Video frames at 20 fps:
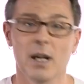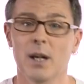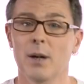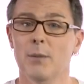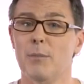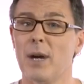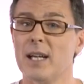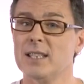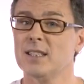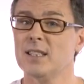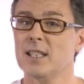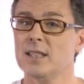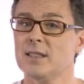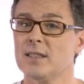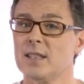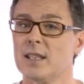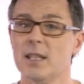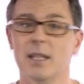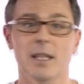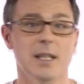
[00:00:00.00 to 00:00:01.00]
My
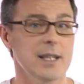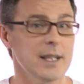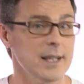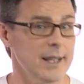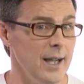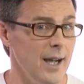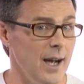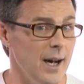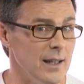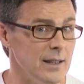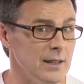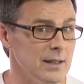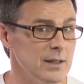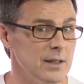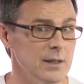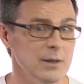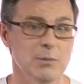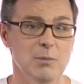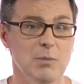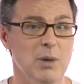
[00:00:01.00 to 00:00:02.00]
sister can't
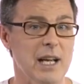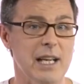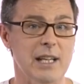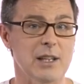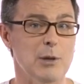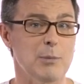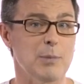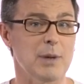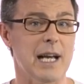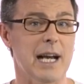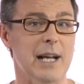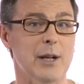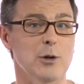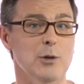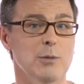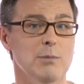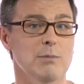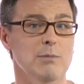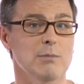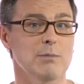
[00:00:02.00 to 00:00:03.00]
play the piano.
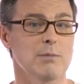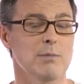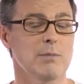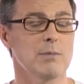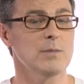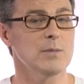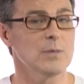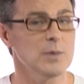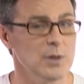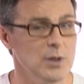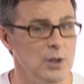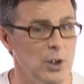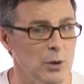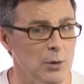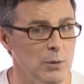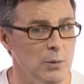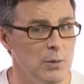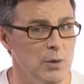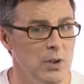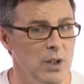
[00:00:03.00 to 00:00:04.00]
So,
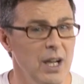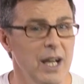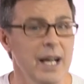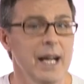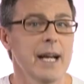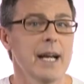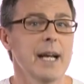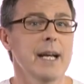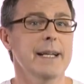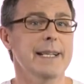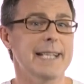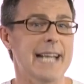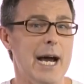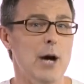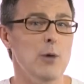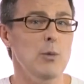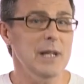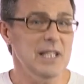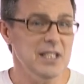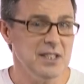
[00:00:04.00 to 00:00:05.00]
now
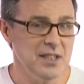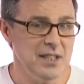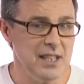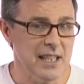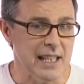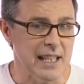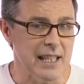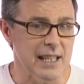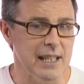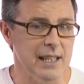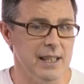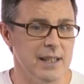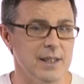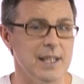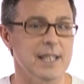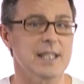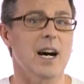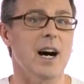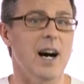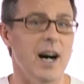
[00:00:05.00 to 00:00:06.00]
we see
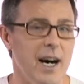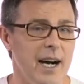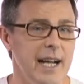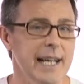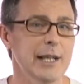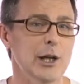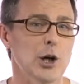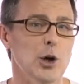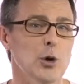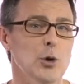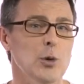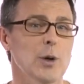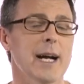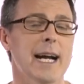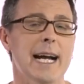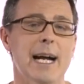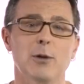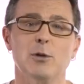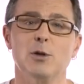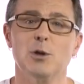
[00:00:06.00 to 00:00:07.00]
that I know
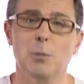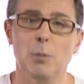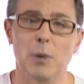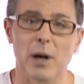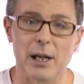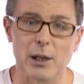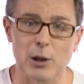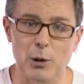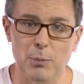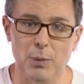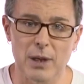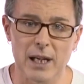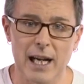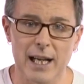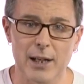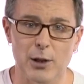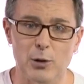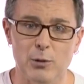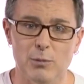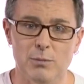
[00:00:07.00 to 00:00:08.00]
how to play the
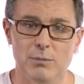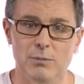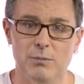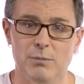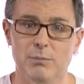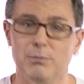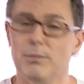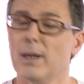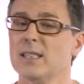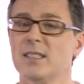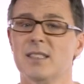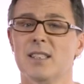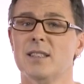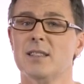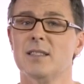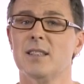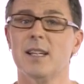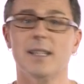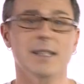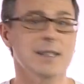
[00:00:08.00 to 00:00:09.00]
piano. My
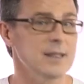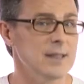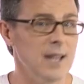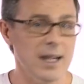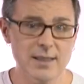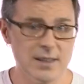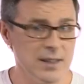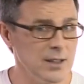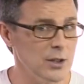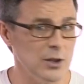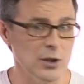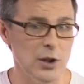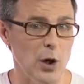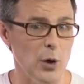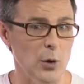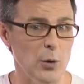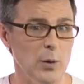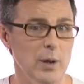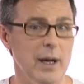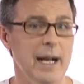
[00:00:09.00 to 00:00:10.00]
sister doesn't know
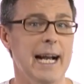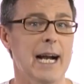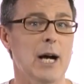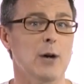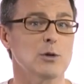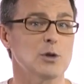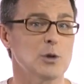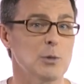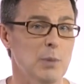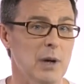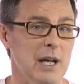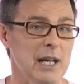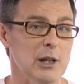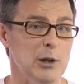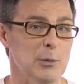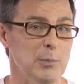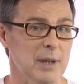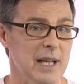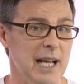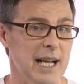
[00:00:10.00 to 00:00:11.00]
how to play
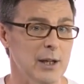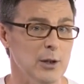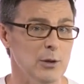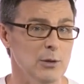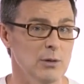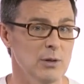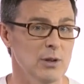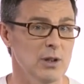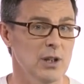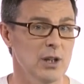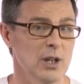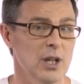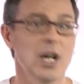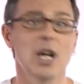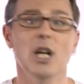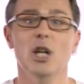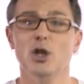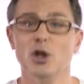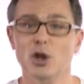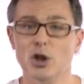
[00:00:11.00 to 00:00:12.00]
the piano.
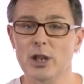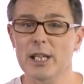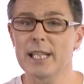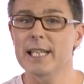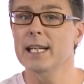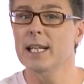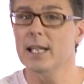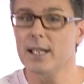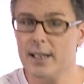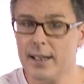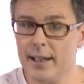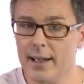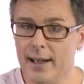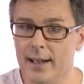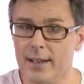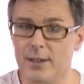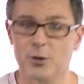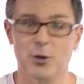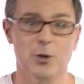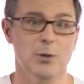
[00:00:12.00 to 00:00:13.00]
She
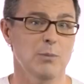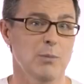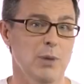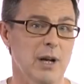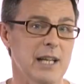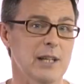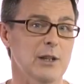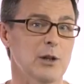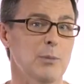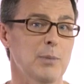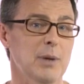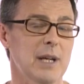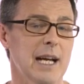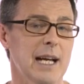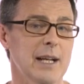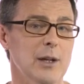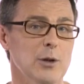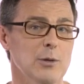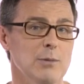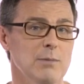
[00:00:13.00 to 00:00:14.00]
can't play the
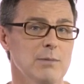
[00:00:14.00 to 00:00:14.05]
piano.